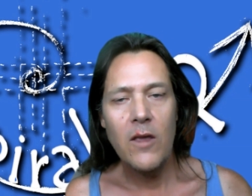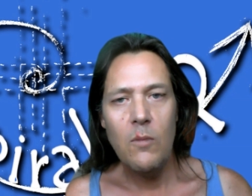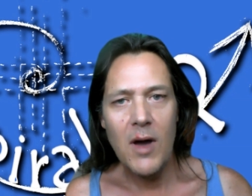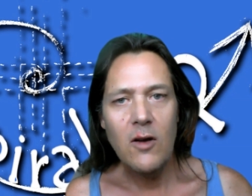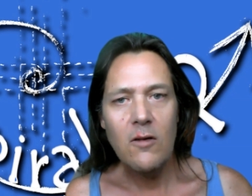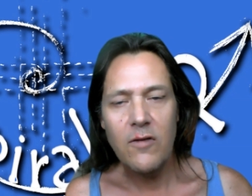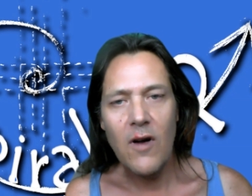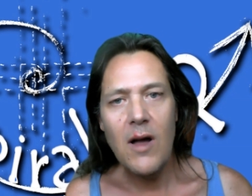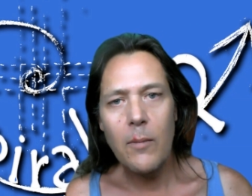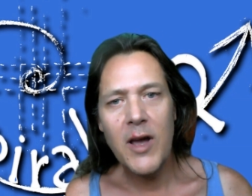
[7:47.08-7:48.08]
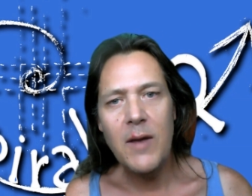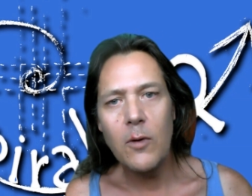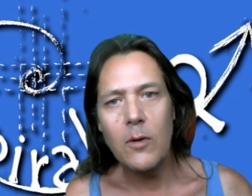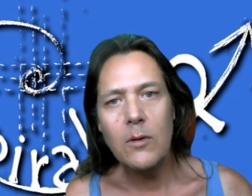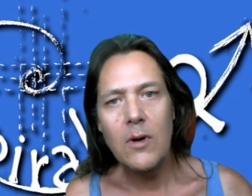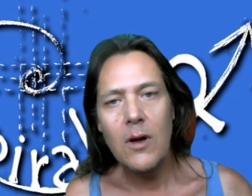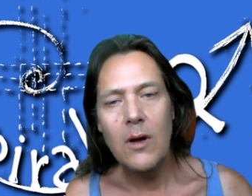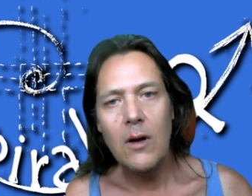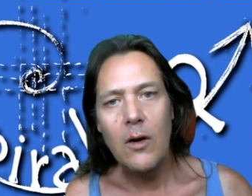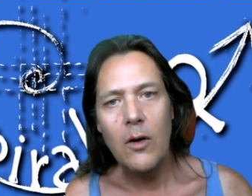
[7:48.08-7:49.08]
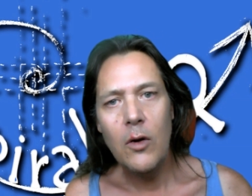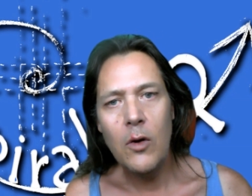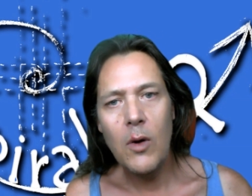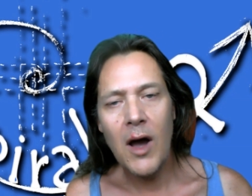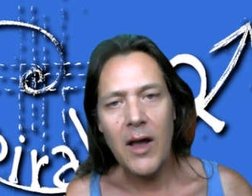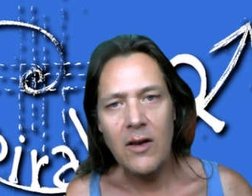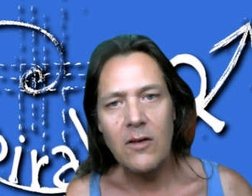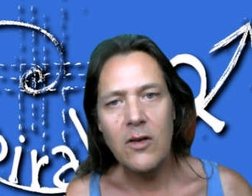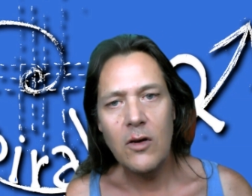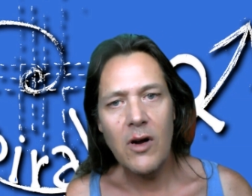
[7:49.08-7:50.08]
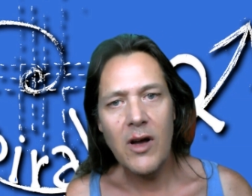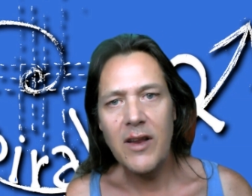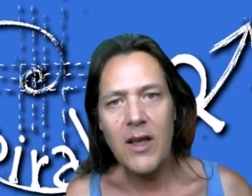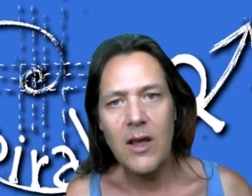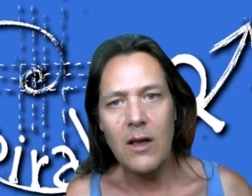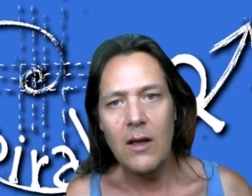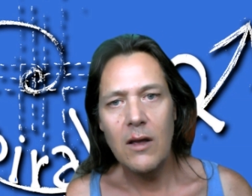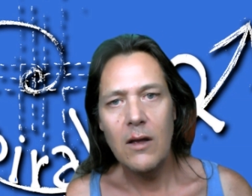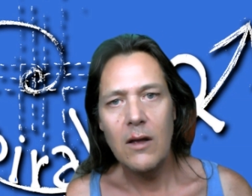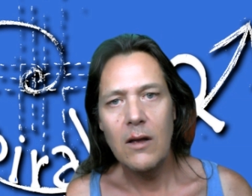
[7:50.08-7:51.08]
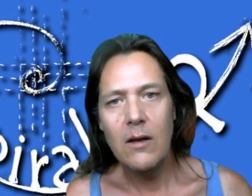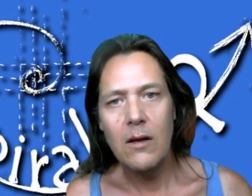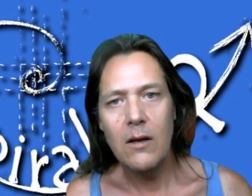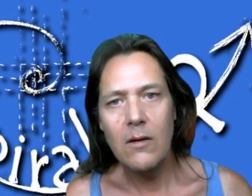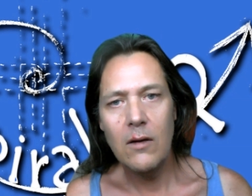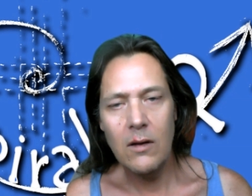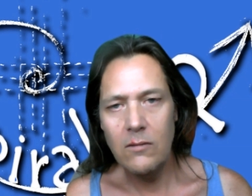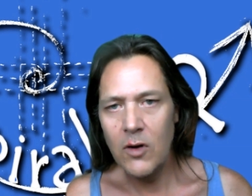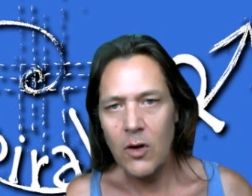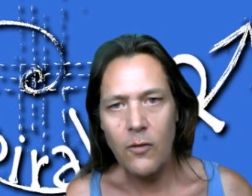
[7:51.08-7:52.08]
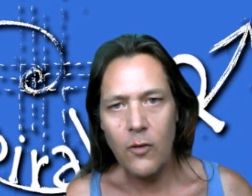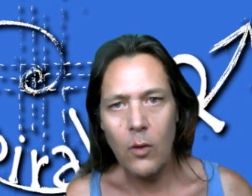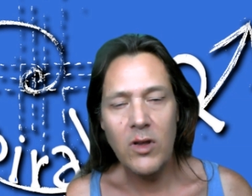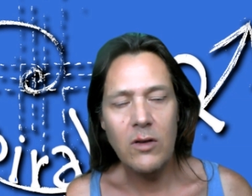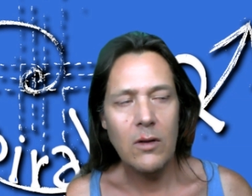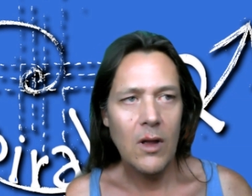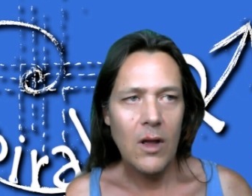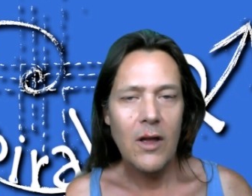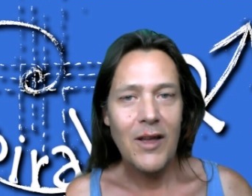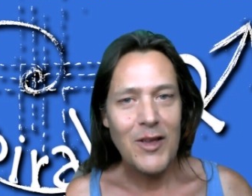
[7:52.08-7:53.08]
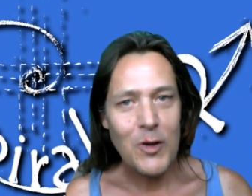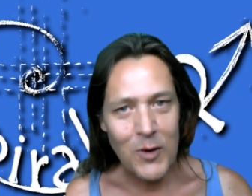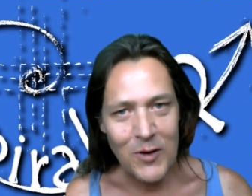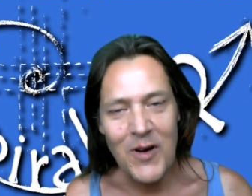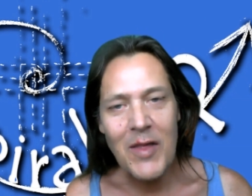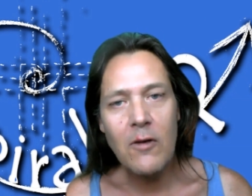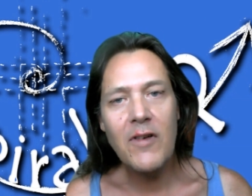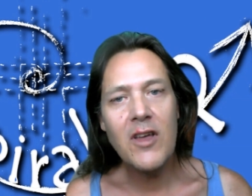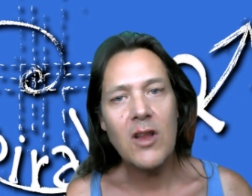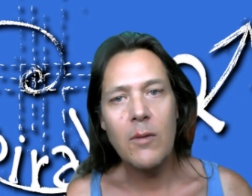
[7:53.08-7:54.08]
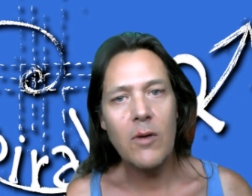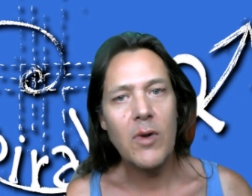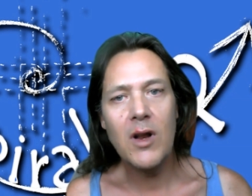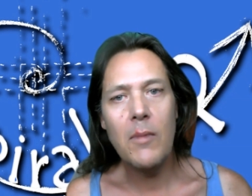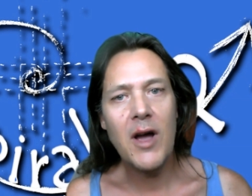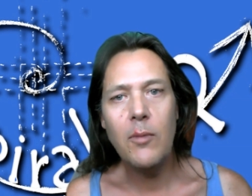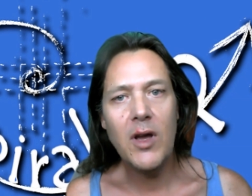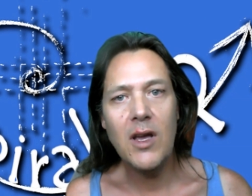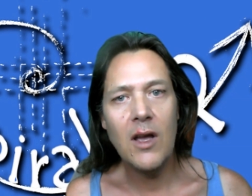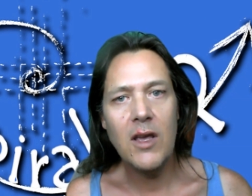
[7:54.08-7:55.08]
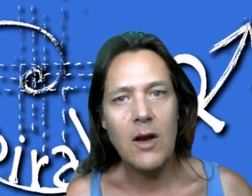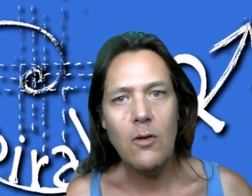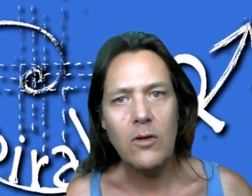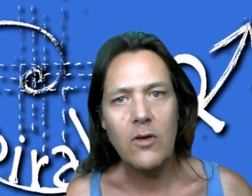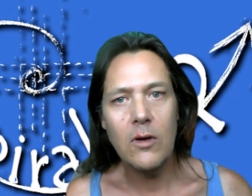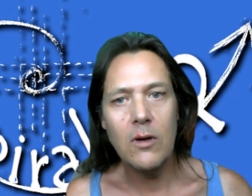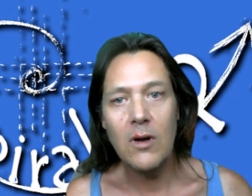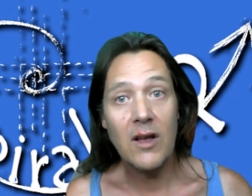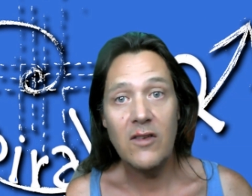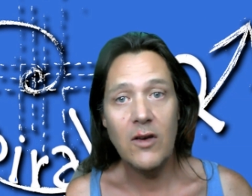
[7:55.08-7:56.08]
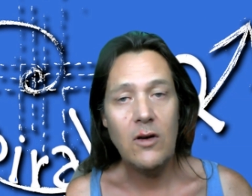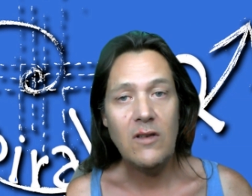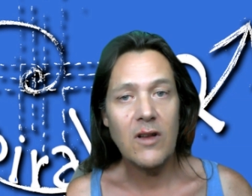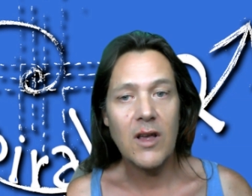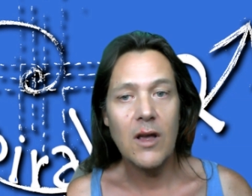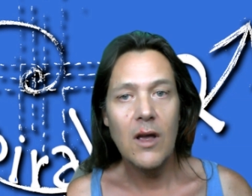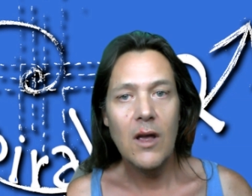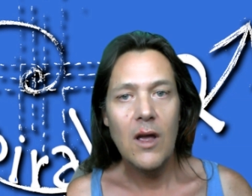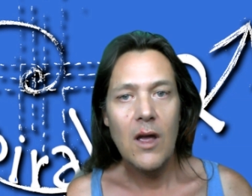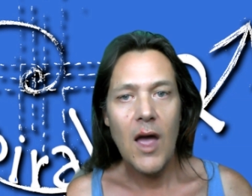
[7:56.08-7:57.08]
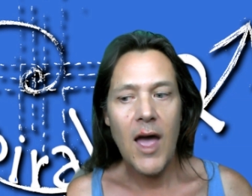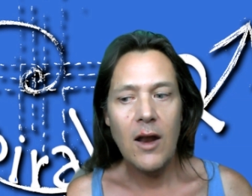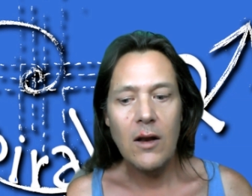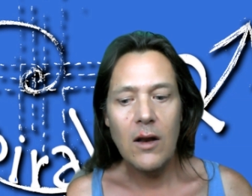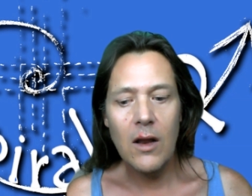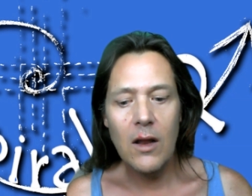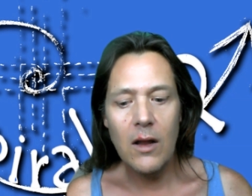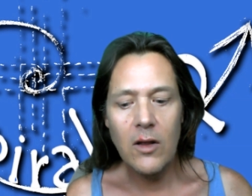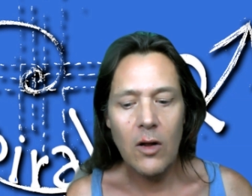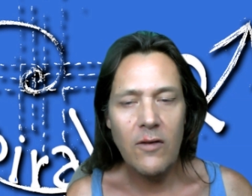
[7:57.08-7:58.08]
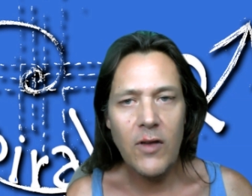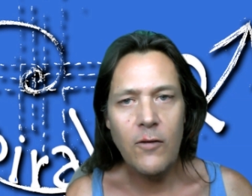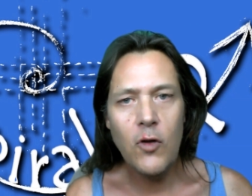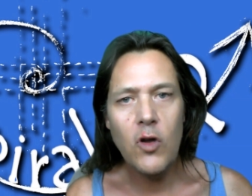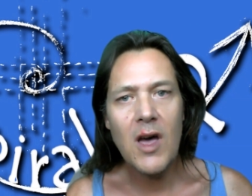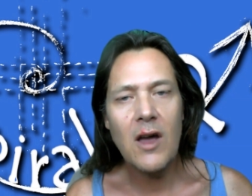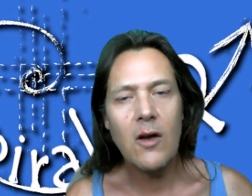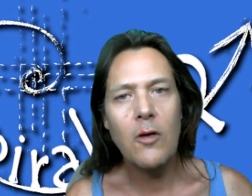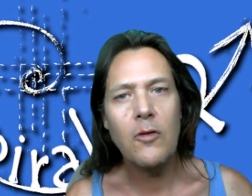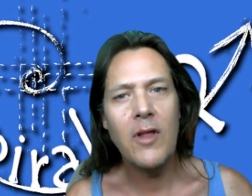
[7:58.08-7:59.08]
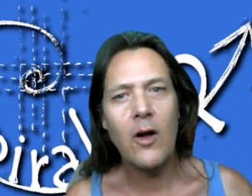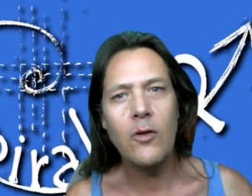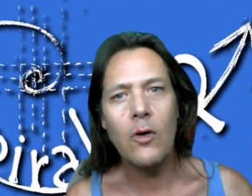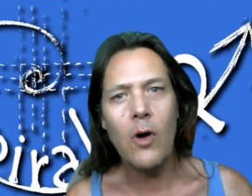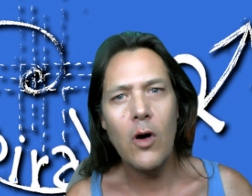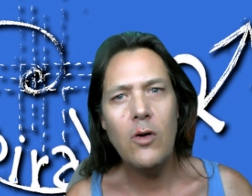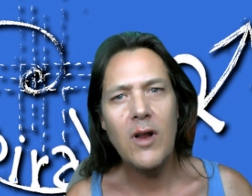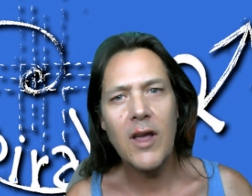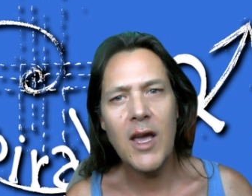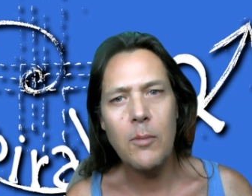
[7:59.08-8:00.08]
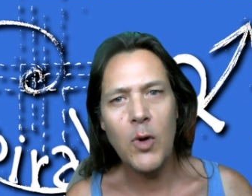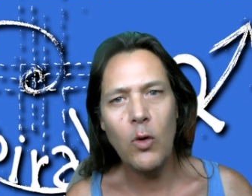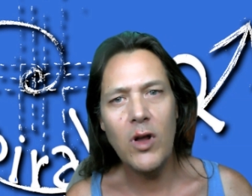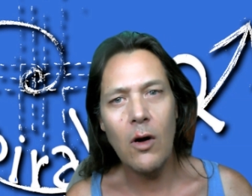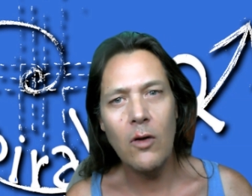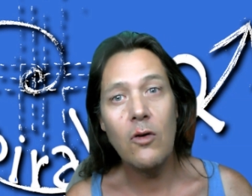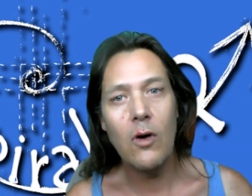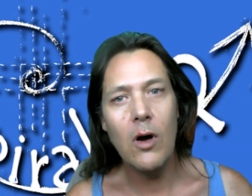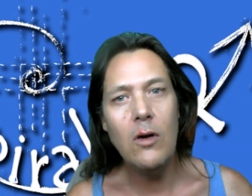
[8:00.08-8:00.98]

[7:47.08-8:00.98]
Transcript: you may not find people who are into your idea. You know, for you will find them eventually, but but it may be a year or two. Like seriously, and you know, if if you can't go through that on your own and keep building on your